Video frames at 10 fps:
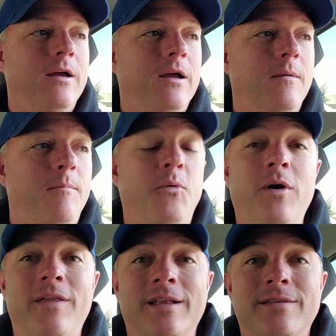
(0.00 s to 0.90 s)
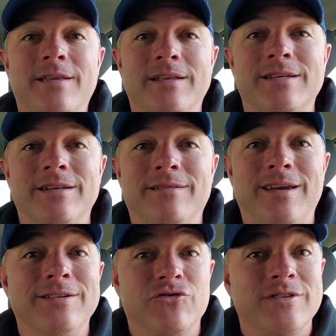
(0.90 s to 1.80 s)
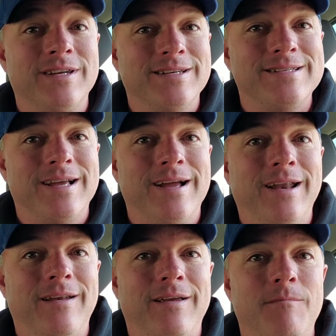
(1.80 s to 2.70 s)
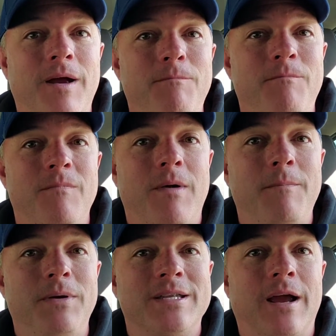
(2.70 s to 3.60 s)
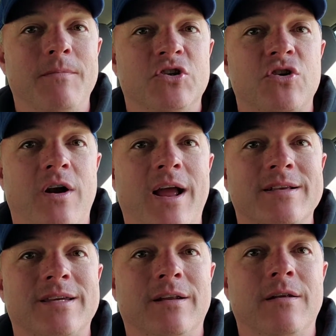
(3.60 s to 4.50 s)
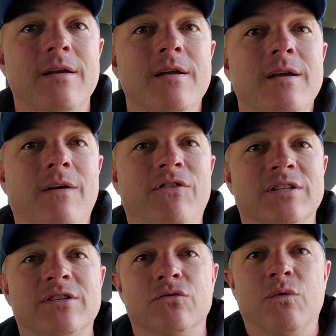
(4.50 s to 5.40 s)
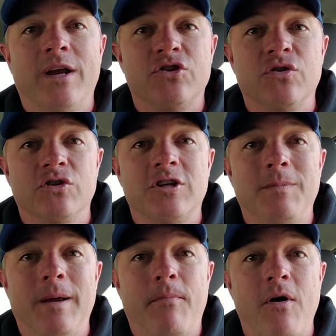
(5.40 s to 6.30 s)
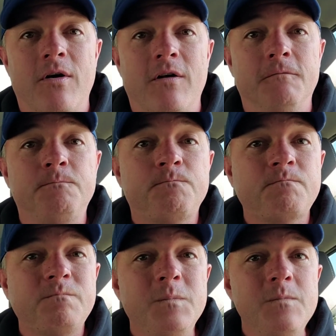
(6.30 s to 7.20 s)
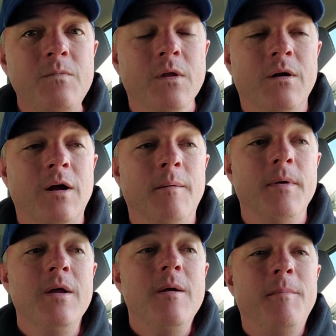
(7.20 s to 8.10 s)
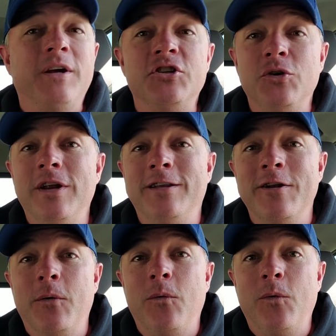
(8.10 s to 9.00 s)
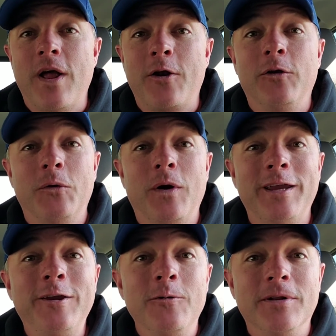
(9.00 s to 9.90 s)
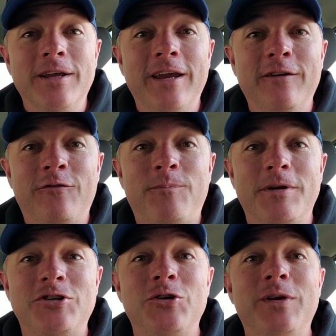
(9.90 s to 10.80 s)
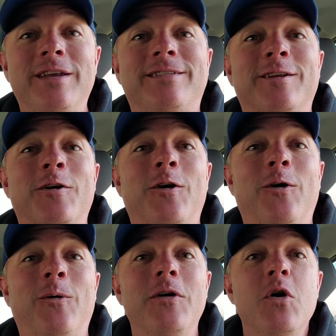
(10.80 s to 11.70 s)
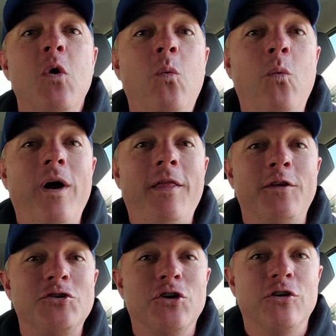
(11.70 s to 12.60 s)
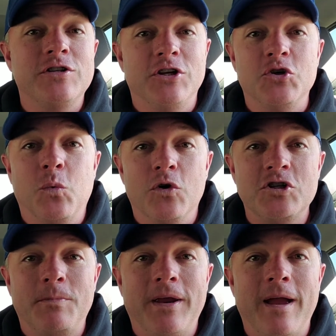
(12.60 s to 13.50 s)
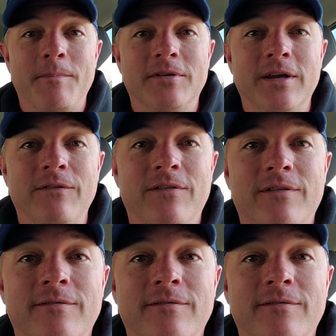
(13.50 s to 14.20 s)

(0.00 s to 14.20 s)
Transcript: boy, that that's an interesting sign. It might might be time to start asking if this is the right church to be a part of, um, because you need to know not only what you believe, but you need to know what the church that you're worshiping at believes.